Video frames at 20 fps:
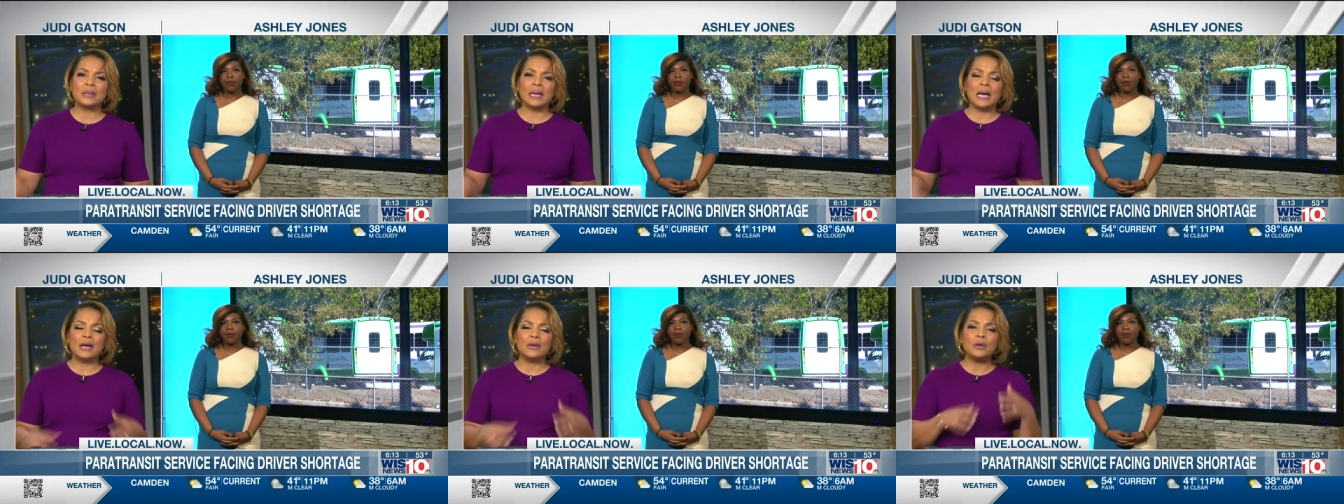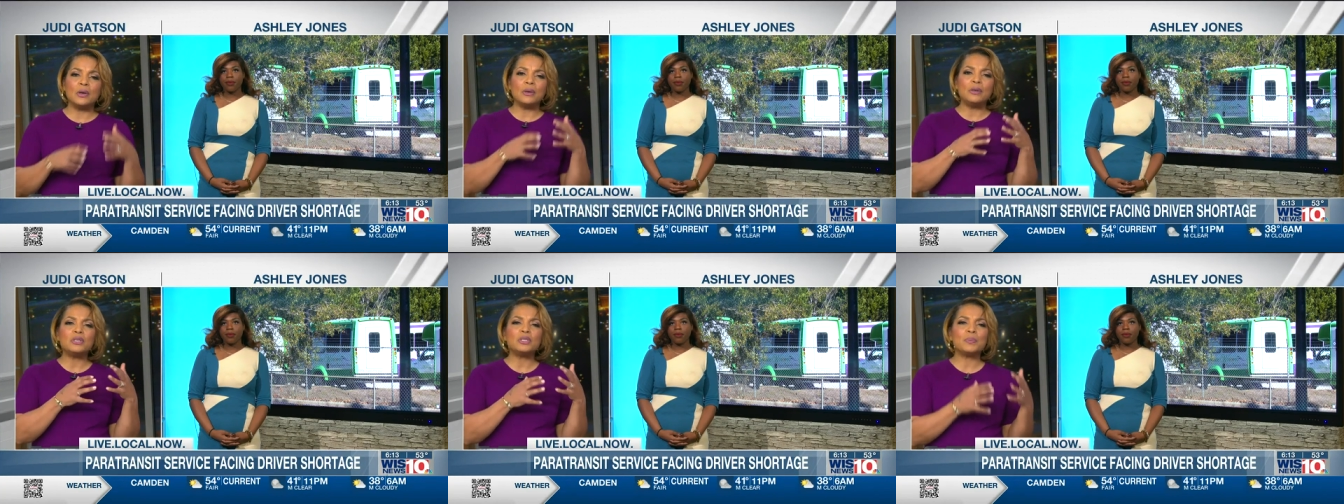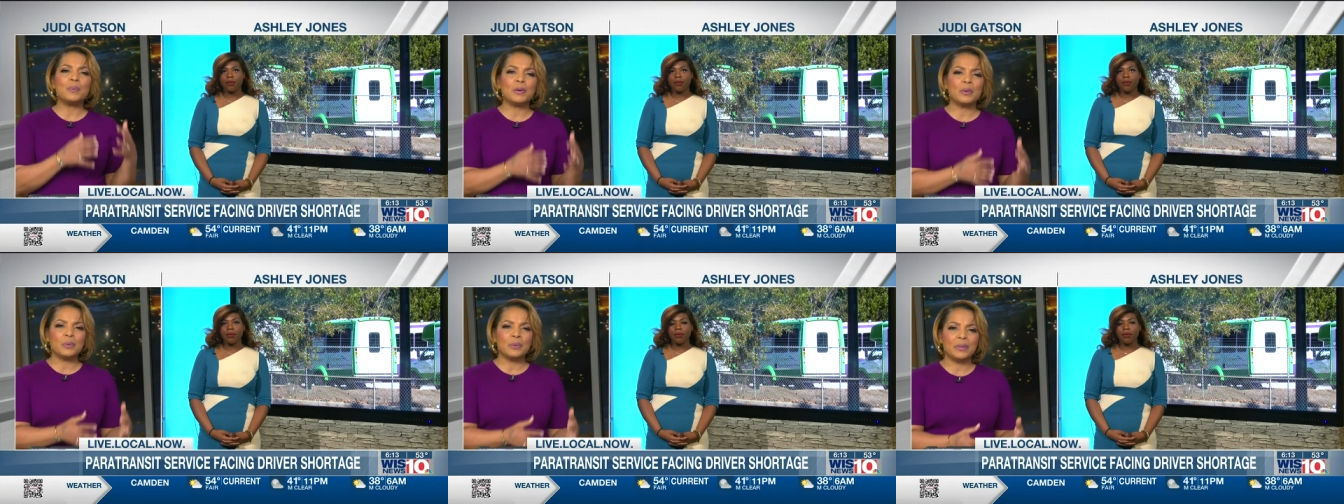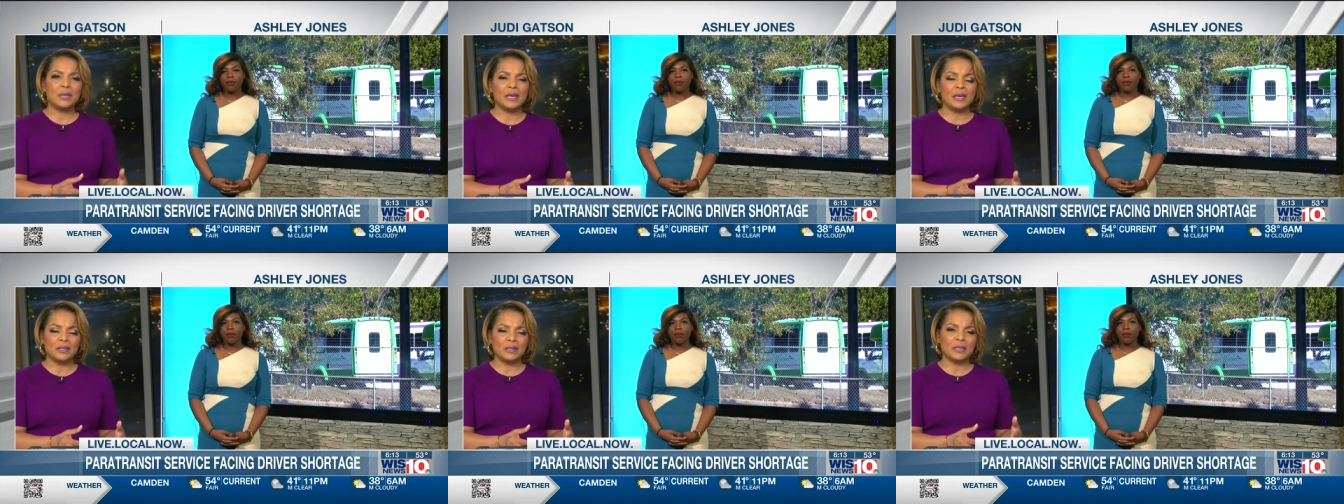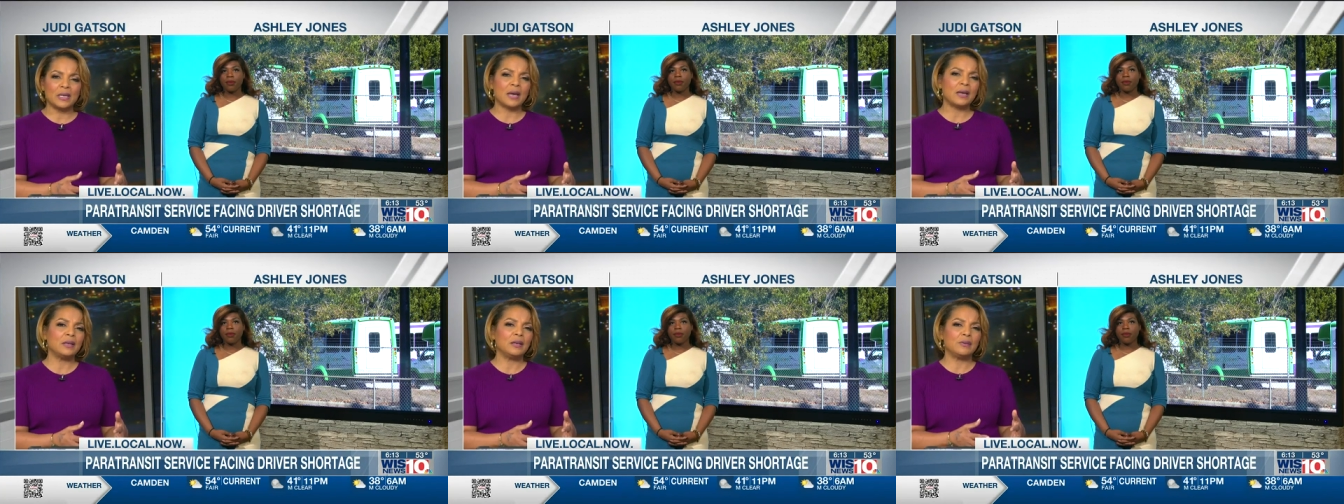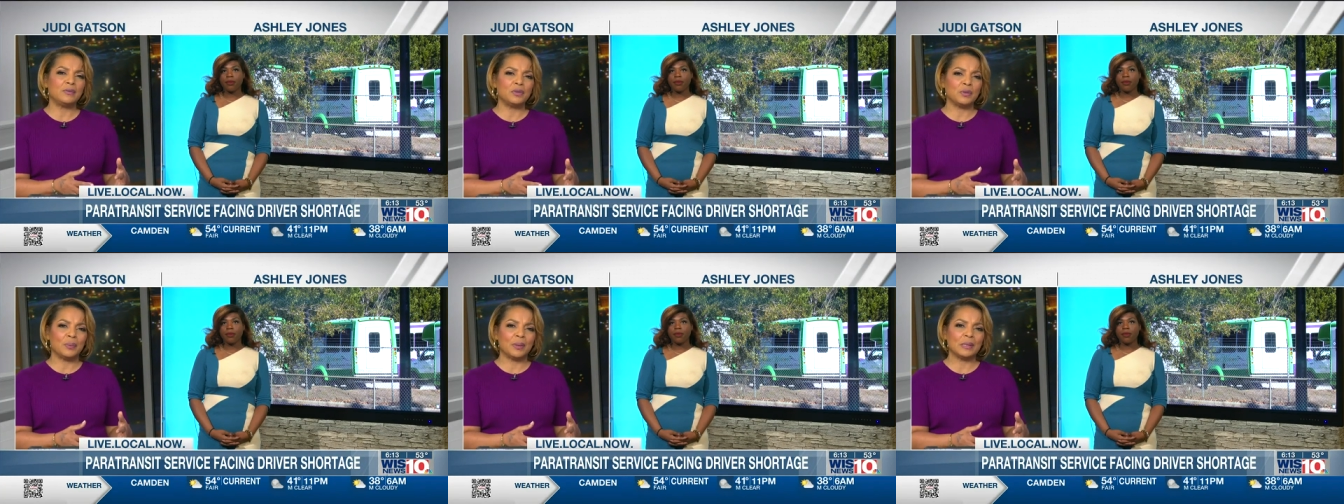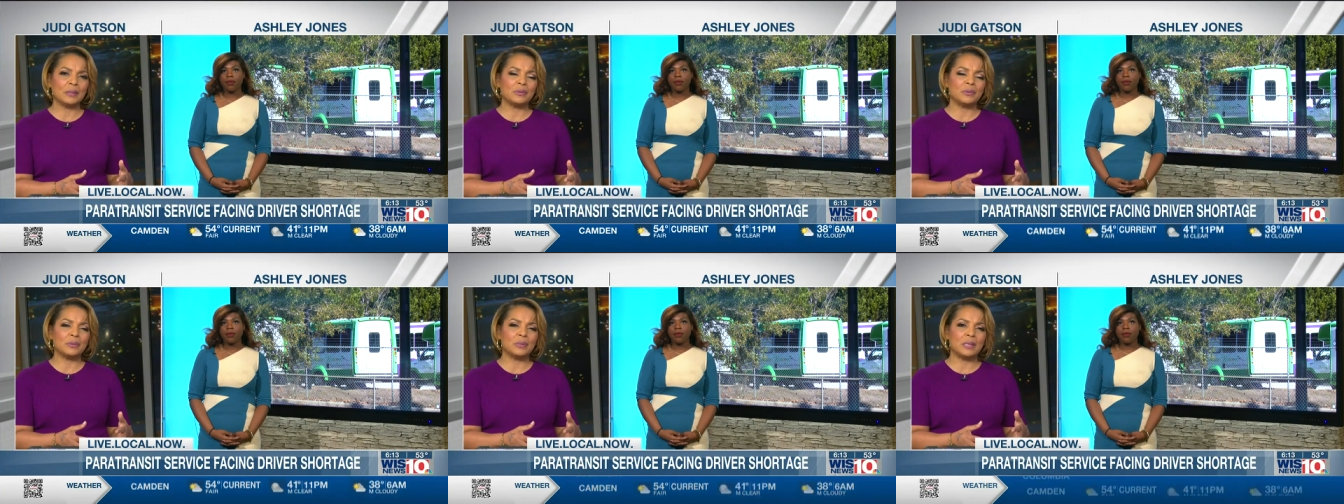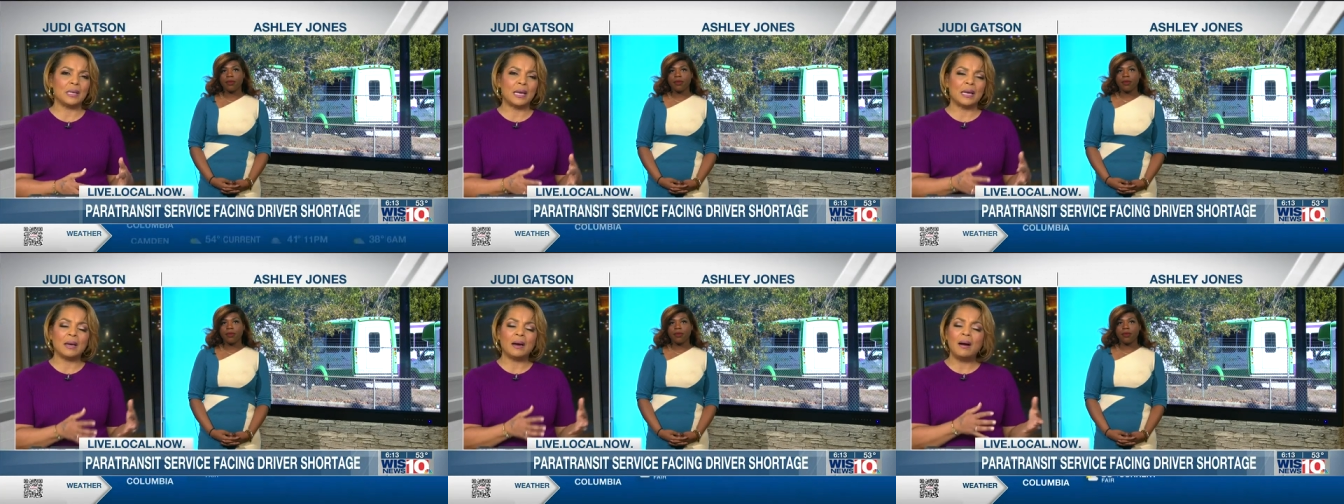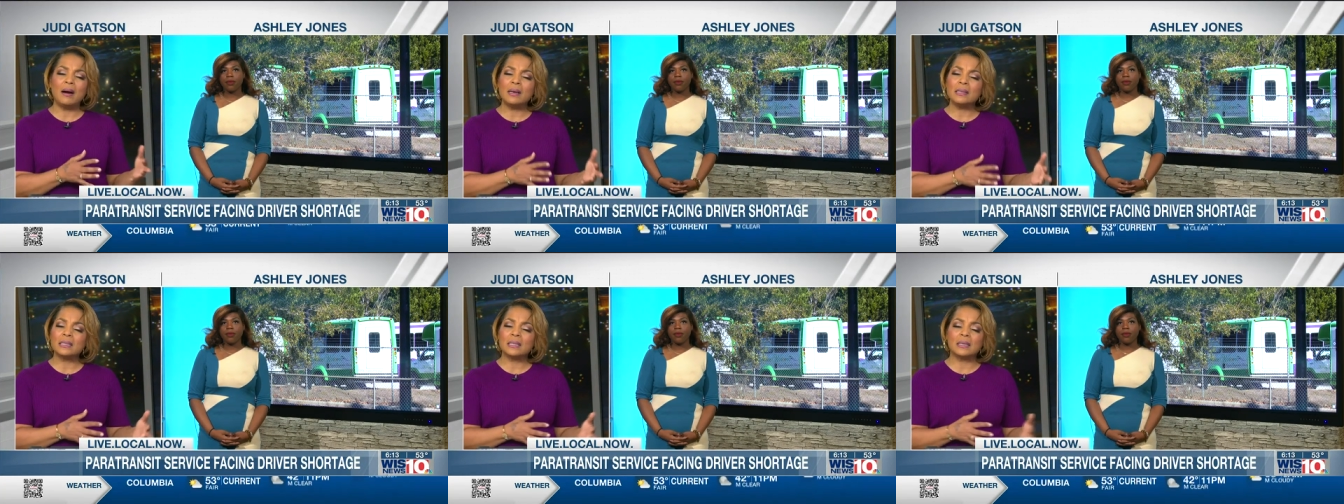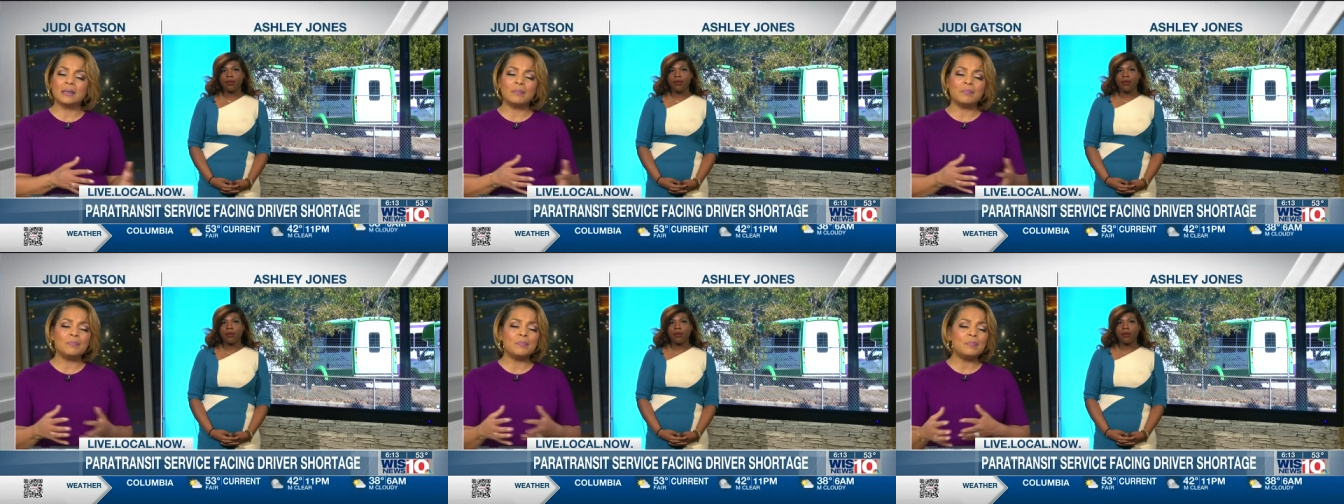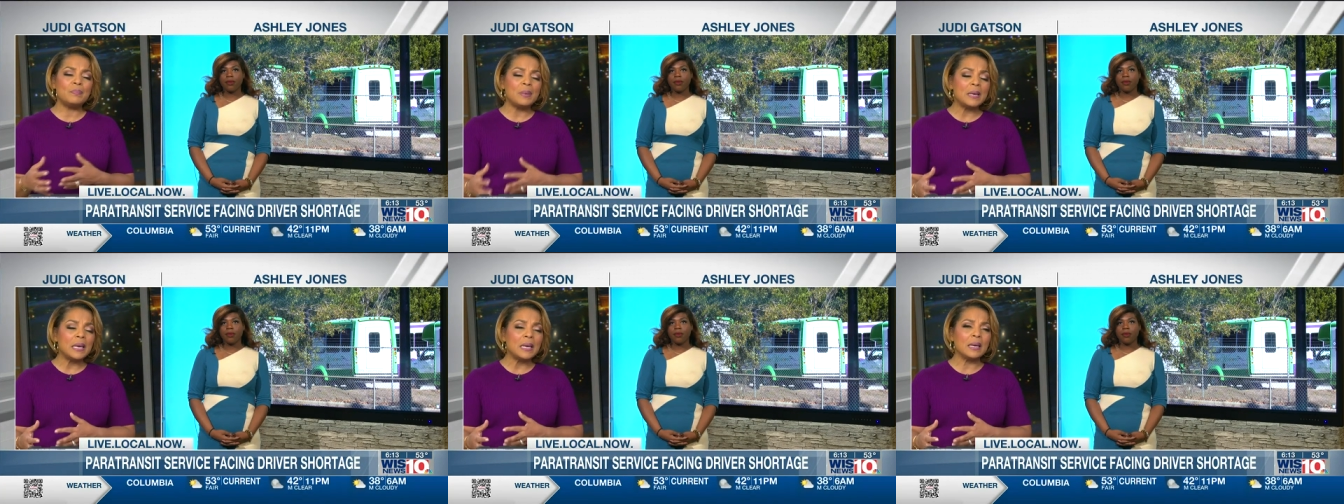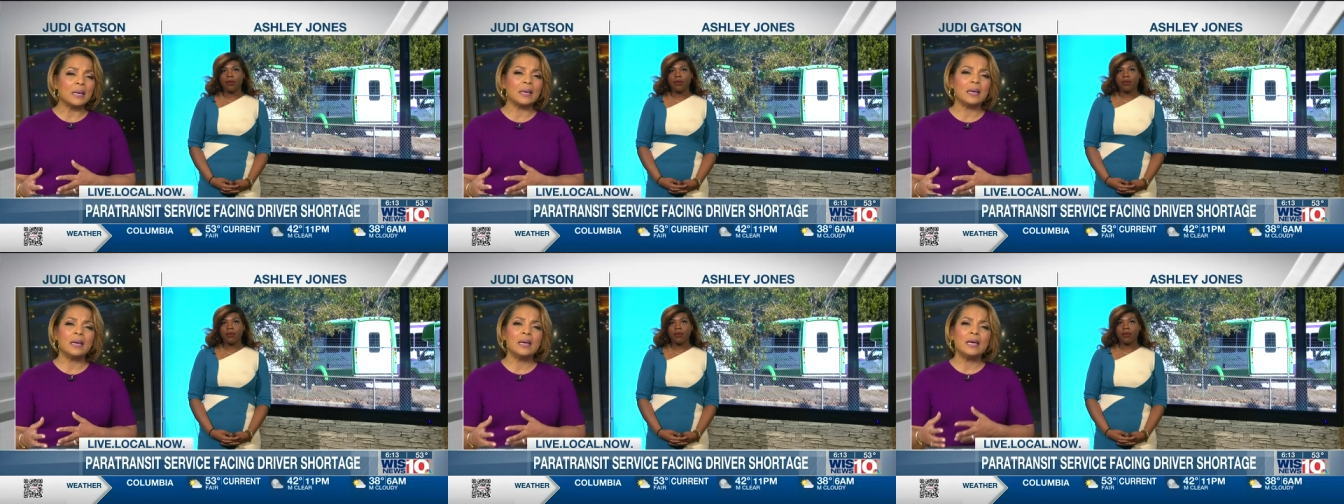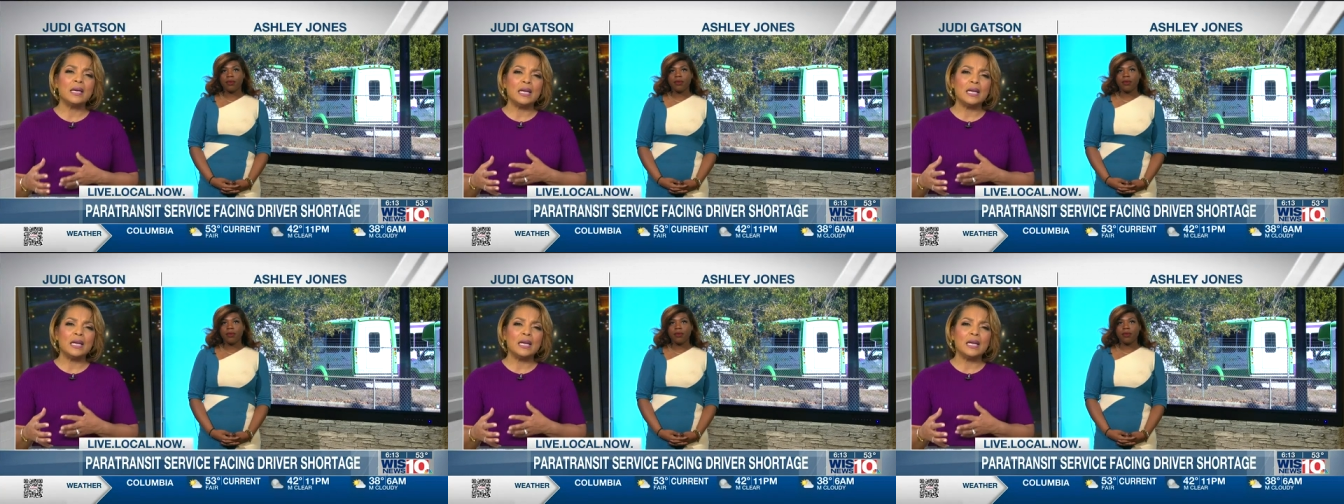I know you spoke with the executive director today, causing a big